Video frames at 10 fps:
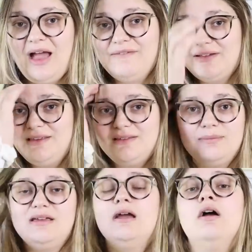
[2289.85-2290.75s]
I find this to
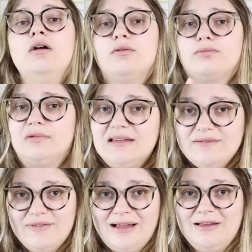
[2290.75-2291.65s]
be
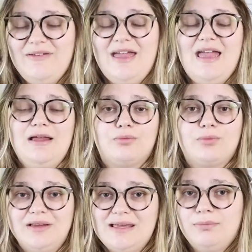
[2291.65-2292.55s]
really relevant and
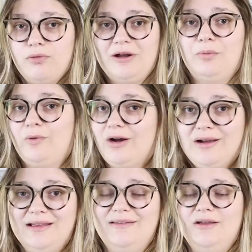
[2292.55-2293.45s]
really important
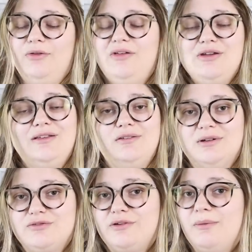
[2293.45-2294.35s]
work. And so thank you guys so
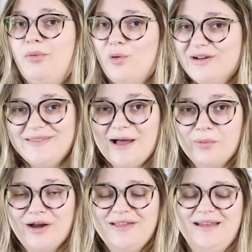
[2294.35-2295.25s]
much for supporting that
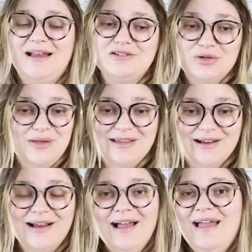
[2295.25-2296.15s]
work that I do
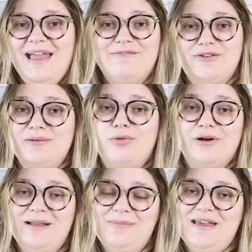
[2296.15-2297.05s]
here and for
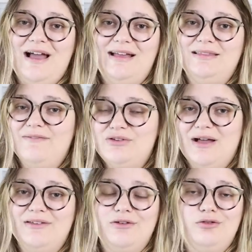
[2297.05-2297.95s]
supporting me. I love you
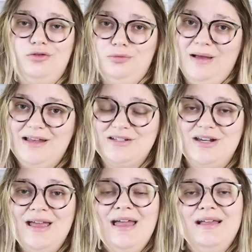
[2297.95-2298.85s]
guys so
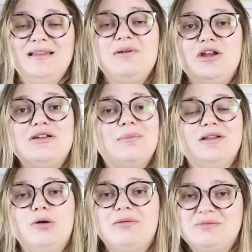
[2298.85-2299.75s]
much. Let me know down
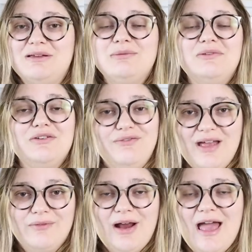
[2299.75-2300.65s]
below which piece was your
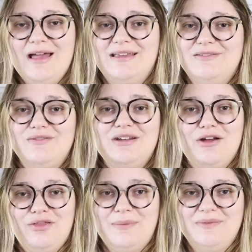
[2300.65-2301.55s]
favorite. Give the
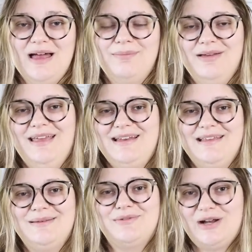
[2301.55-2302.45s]
video a thumbs up and
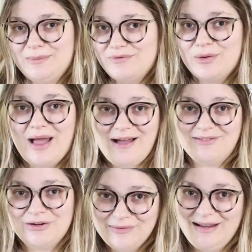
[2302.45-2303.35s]
hit subscribe if you
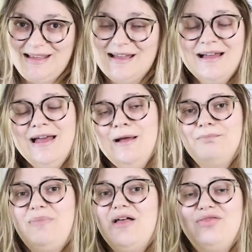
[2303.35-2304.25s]
haven't already.
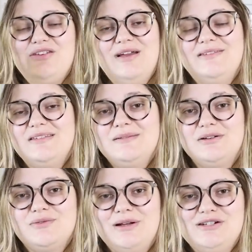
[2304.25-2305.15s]
But thank you guys so
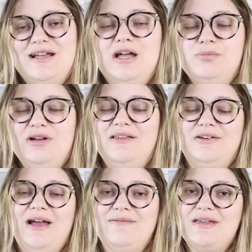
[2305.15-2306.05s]
much for watching. I hope you guys
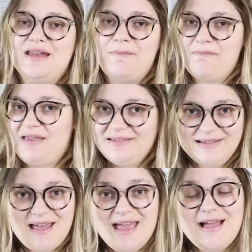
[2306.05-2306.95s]
are having an
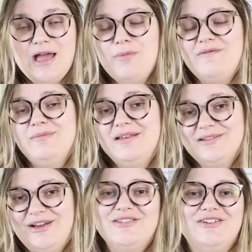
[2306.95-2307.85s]
amazing day. I hope you have an
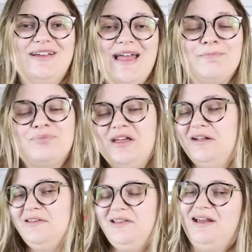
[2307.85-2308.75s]
amazing rest of your day. And
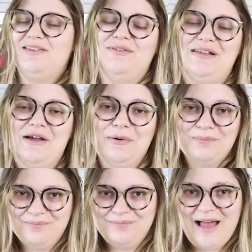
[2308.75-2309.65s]
until the next video,
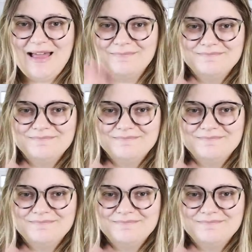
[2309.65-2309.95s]
bye.